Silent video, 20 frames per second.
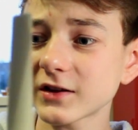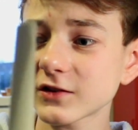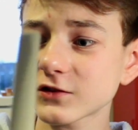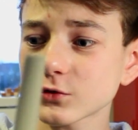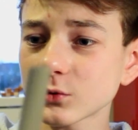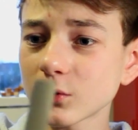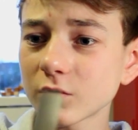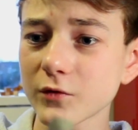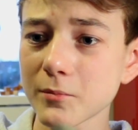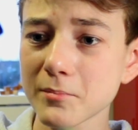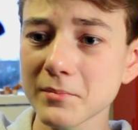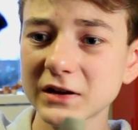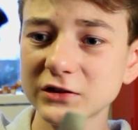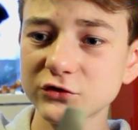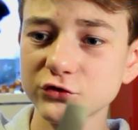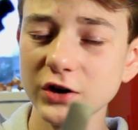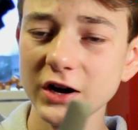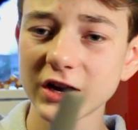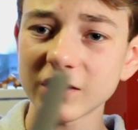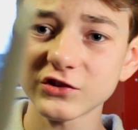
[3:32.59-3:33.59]
It's sort of a
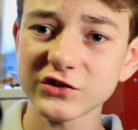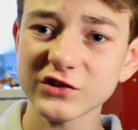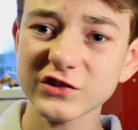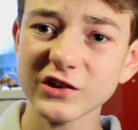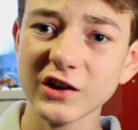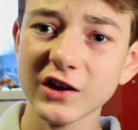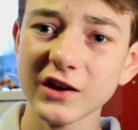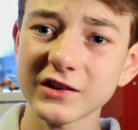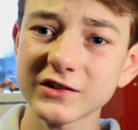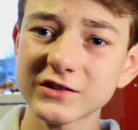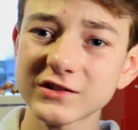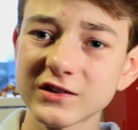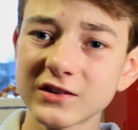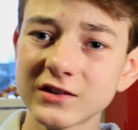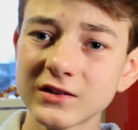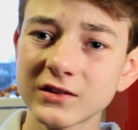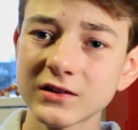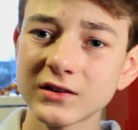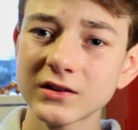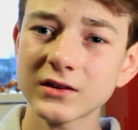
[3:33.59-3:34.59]
mid-range sized
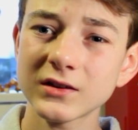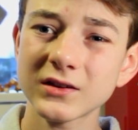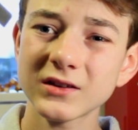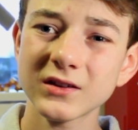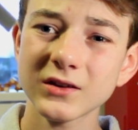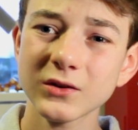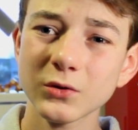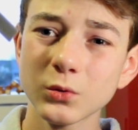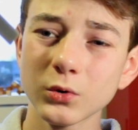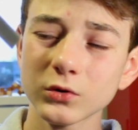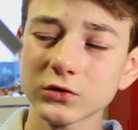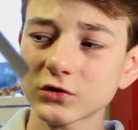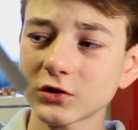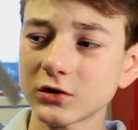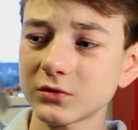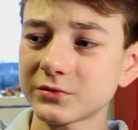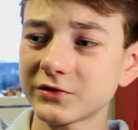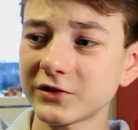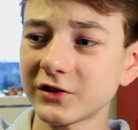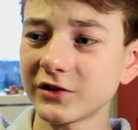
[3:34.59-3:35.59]

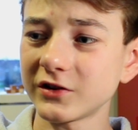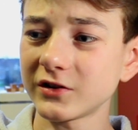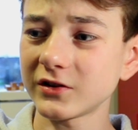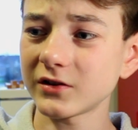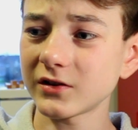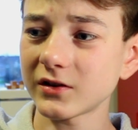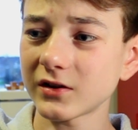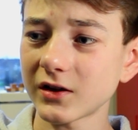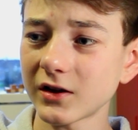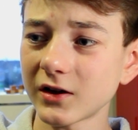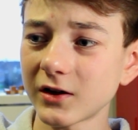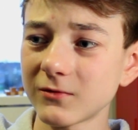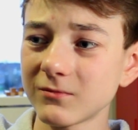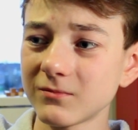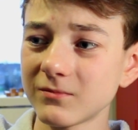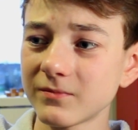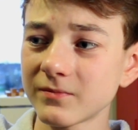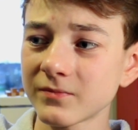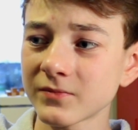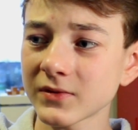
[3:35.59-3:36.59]
quadcopter,
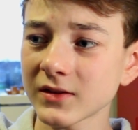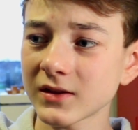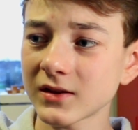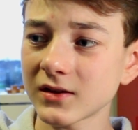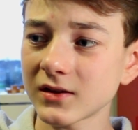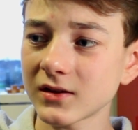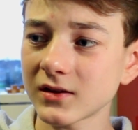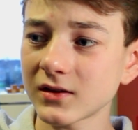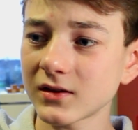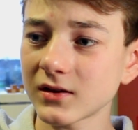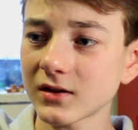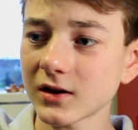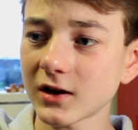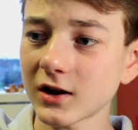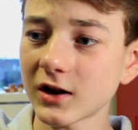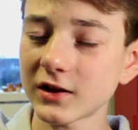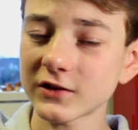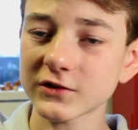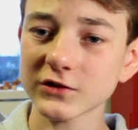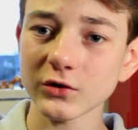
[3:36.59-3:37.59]
and
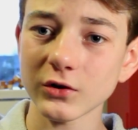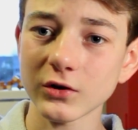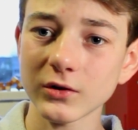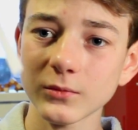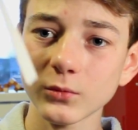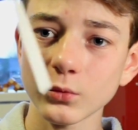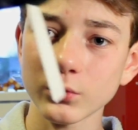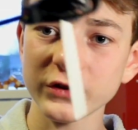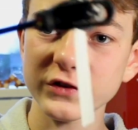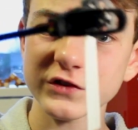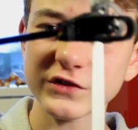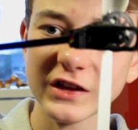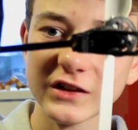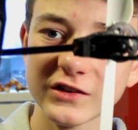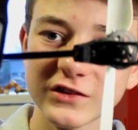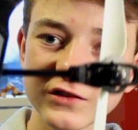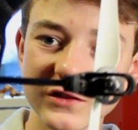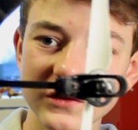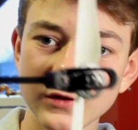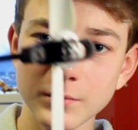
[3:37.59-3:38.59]
it's got all the
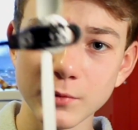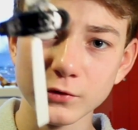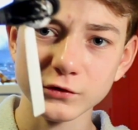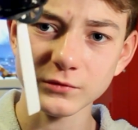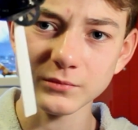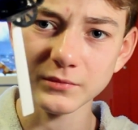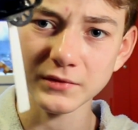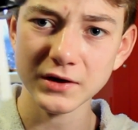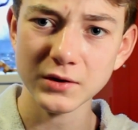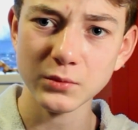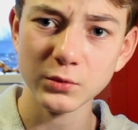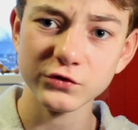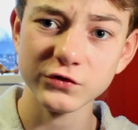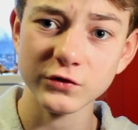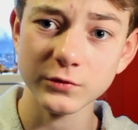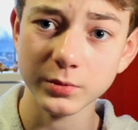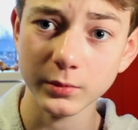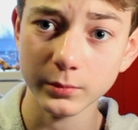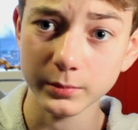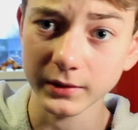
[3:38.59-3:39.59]
sensors on the bottom there, which
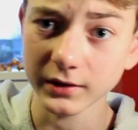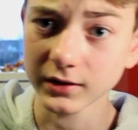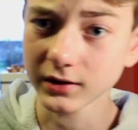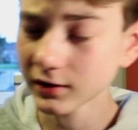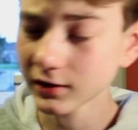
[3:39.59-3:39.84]
I'll probably